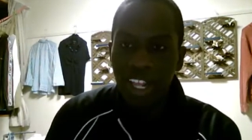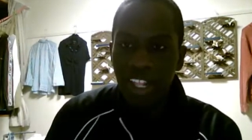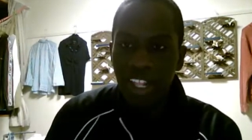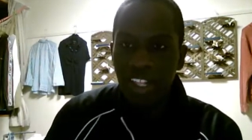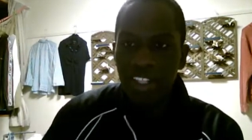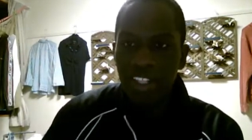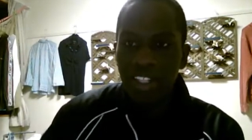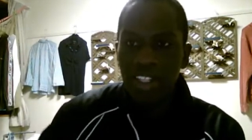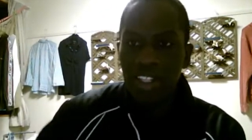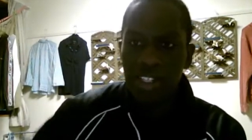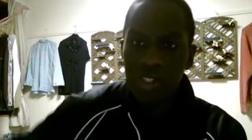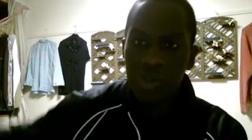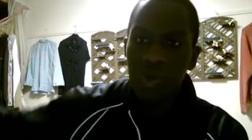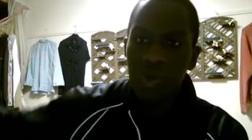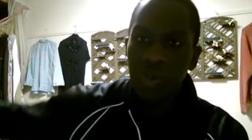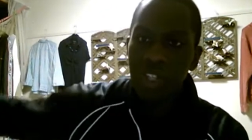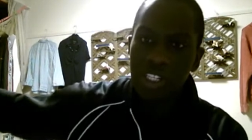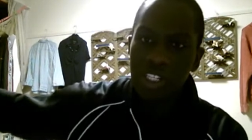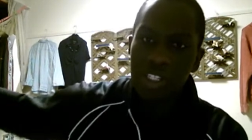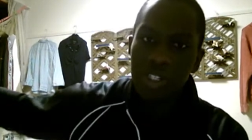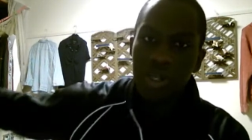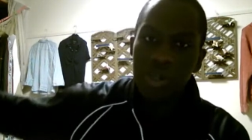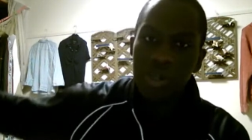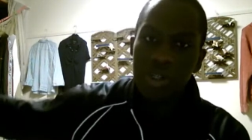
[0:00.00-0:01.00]
and the school
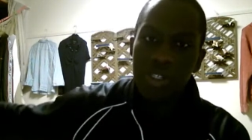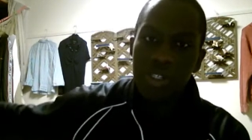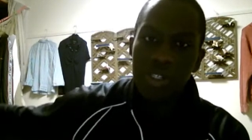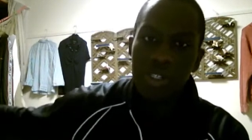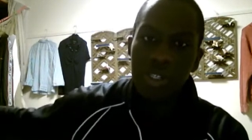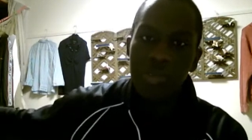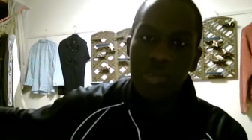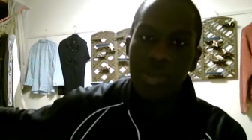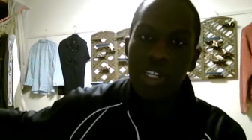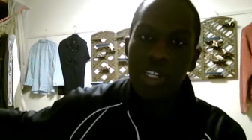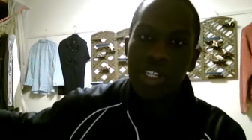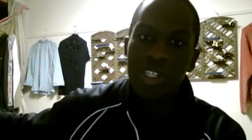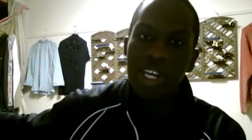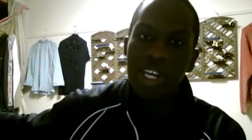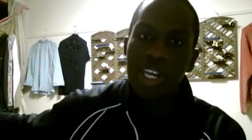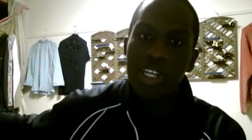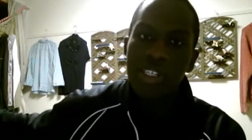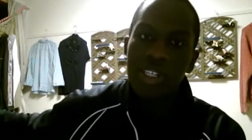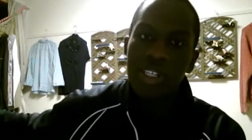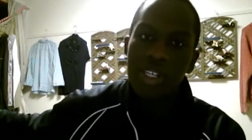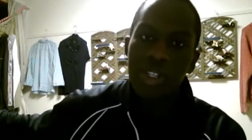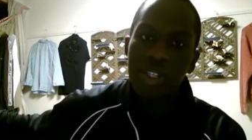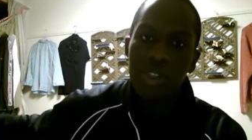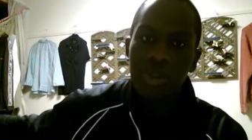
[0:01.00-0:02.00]
that's closest to me is
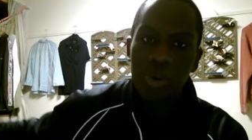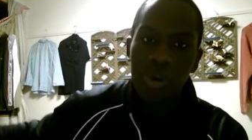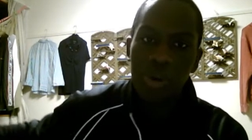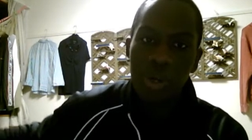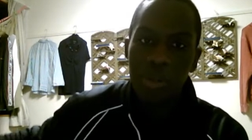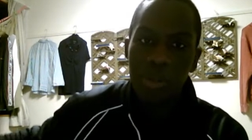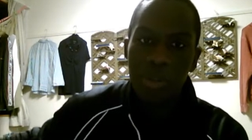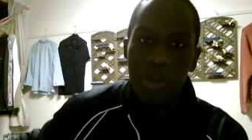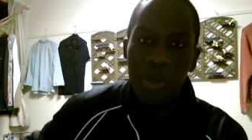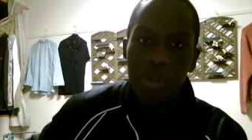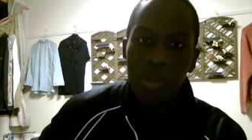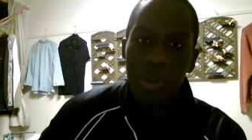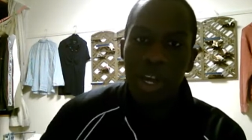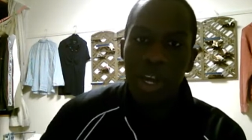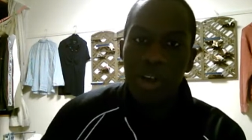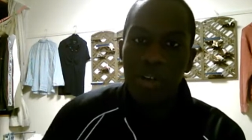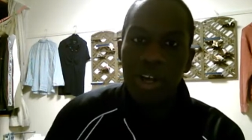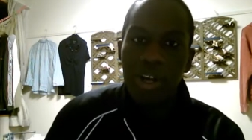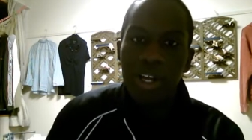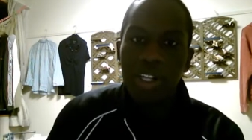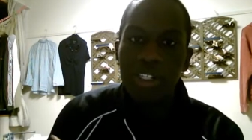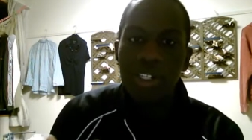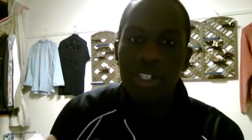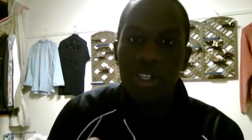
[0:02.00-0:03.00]
actually a 20-minute bike
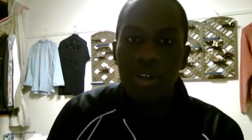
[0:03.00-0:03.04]
ride.